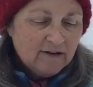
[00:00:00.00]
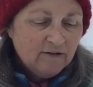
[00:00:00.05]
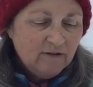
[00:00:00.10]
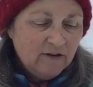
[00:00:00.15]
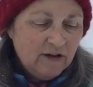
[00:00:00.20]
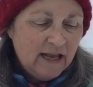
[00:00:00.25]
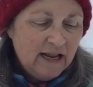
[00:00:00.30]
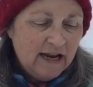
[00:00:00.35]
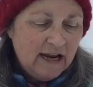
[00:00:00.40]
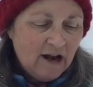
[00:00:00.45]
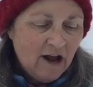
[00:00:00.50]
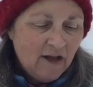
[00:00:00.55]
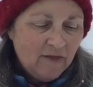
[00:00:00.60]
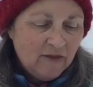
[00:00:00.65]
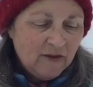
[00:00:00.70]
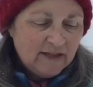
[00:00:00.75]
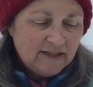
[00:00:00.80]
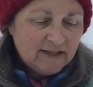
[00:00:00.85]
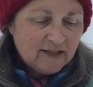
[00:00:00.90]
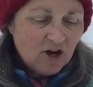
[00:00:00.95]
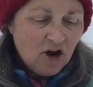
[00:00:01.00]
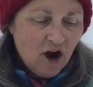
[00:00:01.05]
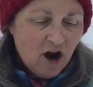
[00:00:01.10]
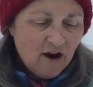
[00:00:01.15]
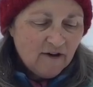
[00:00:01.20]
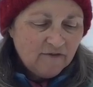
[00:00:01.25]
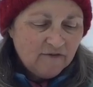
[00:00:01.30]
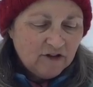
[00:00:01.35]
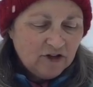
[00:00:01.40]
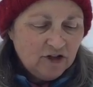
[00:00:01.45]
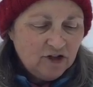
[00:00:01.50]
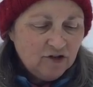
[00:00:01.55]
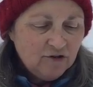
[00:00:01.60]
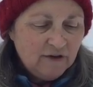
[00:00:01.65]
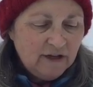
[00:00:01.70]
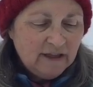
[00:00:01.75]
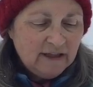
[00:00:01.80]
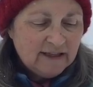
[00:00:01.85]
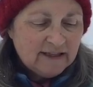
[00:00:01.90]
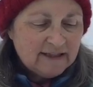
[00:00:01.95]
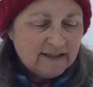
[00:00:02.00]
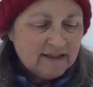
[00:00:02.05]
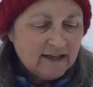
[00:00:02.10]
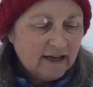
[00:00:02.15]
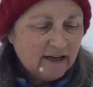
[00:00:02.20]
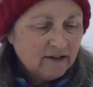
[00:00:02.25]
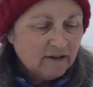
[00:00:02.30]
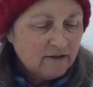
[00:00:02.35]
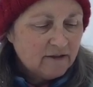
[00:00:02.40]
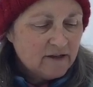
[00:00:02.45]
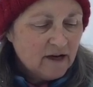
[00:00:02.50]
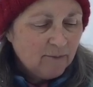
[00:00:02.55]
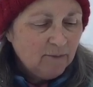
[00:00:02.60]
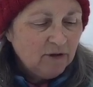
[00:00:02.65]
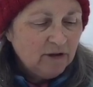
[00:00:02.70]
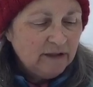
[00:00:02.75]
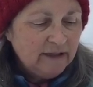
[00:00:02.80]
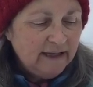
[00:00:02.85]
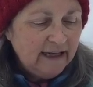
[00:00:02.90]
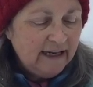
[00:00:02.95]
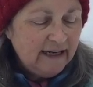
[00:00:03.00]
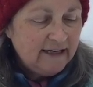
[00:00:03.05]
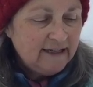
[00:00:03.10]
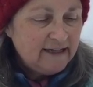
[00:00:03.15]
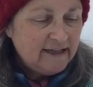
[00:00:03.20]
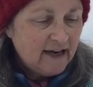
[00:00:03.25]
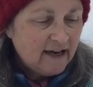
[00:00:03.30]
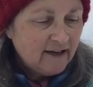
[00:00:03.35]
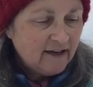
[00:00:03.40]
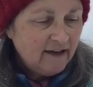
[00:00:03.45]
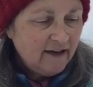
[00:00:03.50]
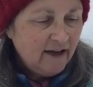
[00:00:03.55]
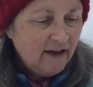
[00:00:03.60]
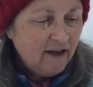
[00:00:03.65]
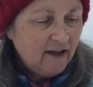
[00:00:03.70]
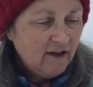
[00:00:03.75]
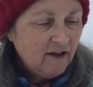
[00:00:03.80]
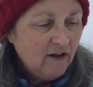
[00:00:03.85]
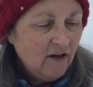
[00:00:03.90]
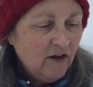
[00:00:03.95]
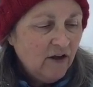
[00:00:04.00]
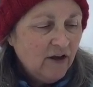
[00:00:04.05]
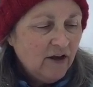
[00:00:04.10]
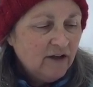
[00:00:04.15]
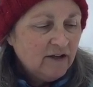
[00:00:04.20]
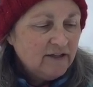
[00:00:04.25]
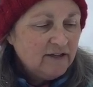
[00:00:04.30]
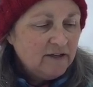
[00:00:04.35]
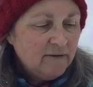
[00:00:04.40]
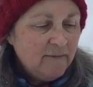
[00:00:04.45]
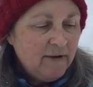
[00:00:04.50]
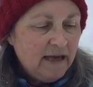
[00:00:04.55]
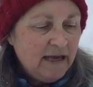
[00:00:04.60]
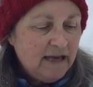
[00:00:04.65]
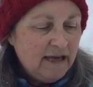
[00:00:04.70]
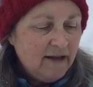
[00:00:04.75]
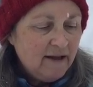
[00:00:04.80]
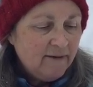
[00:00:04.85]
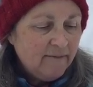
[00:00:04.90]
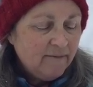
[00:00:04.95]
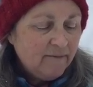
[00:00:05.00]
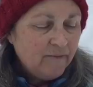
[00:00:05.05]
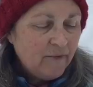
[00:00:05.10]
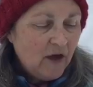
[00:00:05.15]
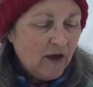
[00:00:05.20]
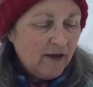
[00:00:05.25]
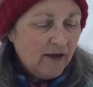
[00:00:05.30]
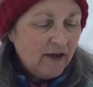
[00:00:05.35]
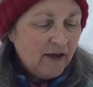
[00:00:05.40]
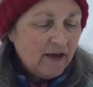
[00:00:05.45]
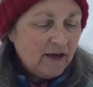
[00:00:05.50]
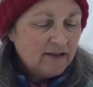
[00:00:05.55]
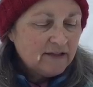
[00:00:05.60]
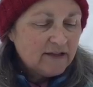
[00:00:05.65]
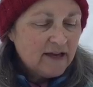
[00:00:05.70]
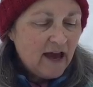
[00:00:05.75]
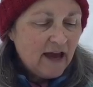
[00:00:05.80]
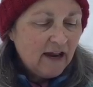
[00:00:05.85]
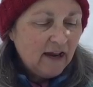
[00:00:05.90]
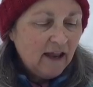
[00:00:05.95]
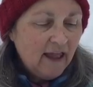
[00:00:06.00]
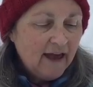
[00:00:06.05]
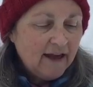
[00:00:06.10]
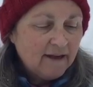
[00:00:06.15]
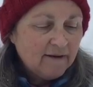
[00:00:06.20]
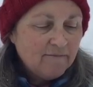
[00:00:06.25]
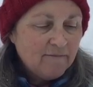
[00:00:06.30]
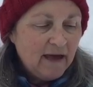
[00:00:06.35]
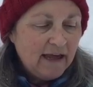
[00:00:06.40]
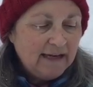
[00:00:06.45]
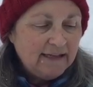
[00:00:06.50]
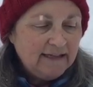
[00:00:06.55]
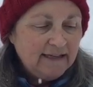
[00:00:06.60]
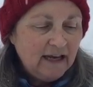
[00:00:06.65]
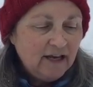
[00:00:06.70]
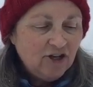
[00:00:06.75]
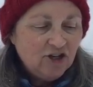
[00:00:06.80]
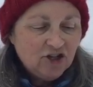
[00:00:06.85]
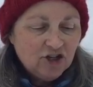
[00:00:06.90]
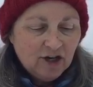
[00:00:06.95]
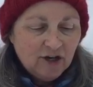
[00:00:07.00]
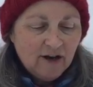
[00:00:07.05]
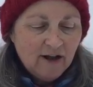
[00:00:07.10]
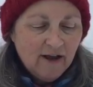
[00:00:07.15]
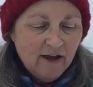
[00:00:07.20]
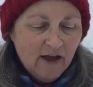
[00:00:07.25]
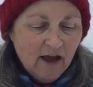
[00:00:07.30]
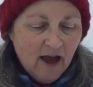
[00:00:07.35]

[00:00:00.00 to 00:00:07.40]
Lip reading: Knitting on this scarf and doing this double knitting technique, to me, is kind of like meditation.